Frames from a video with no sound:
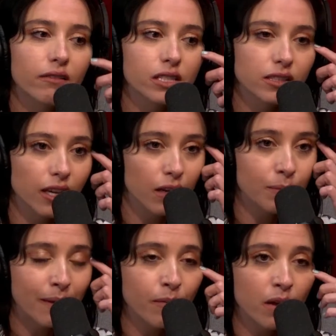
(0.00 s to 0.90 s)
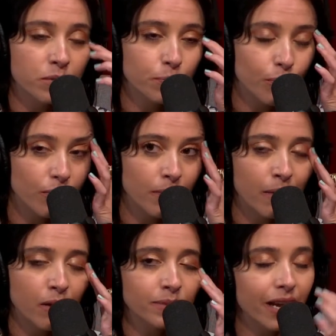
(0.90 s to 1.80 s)
was little, my mom's
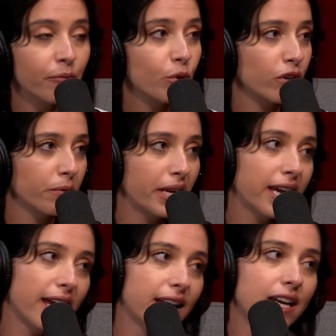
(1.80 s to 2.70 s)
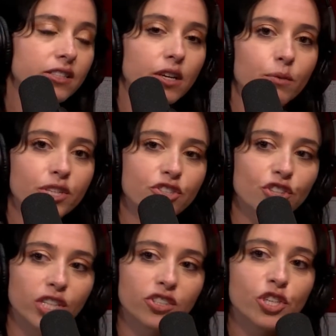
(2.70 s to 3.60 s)
half Puerto Rican, and so when
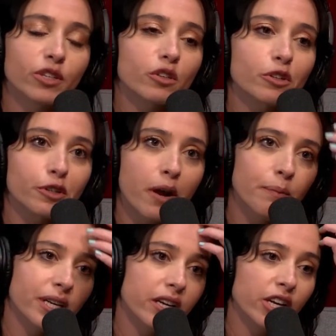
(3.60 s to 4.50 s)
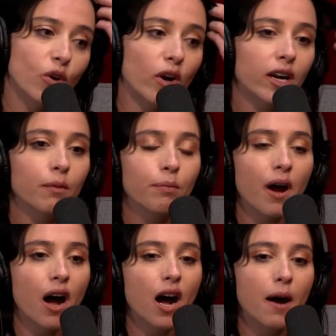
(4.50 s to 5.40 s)
she grew up in New York,
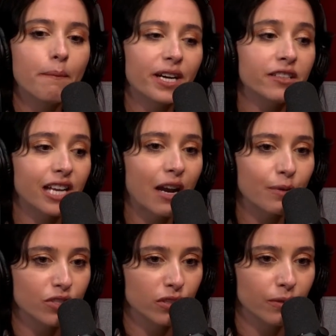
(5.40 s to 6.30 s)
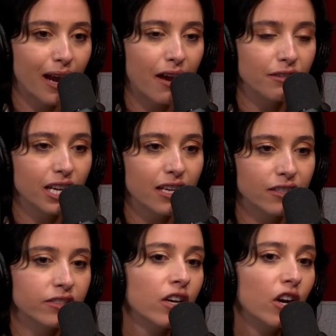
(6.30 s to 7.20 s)
but her dad wasn't around,
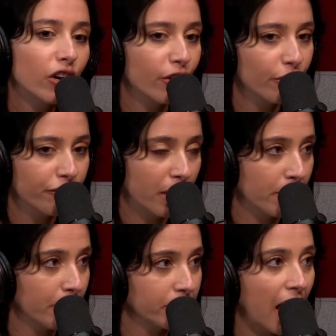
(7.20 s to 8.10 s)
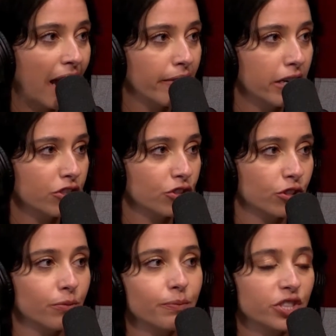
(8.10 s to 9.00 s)
and her whole family was Irish,
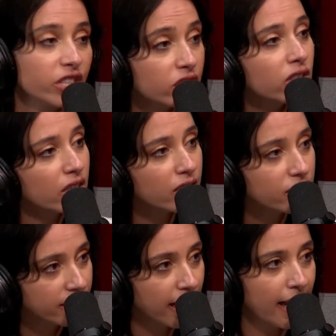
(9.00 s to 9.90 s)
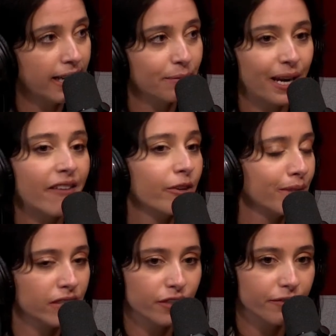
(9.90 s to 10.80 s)
but she has darker skin. But everyone
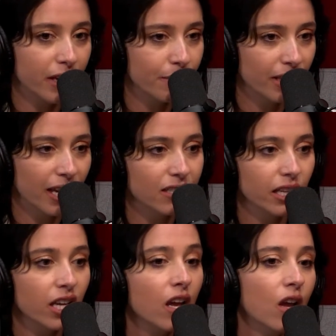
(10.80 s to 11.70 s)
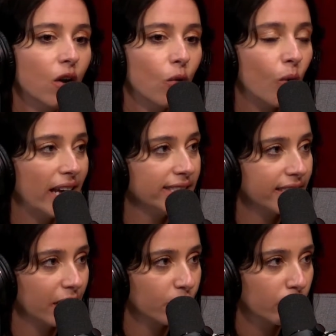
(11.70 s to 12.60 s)
in her family has like white
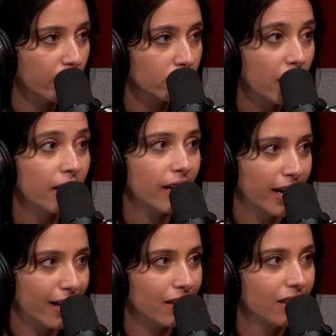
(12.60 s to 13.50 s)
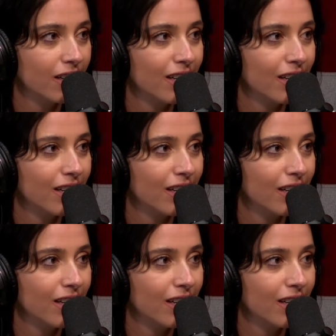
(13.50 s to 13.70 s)
skin with like red hair.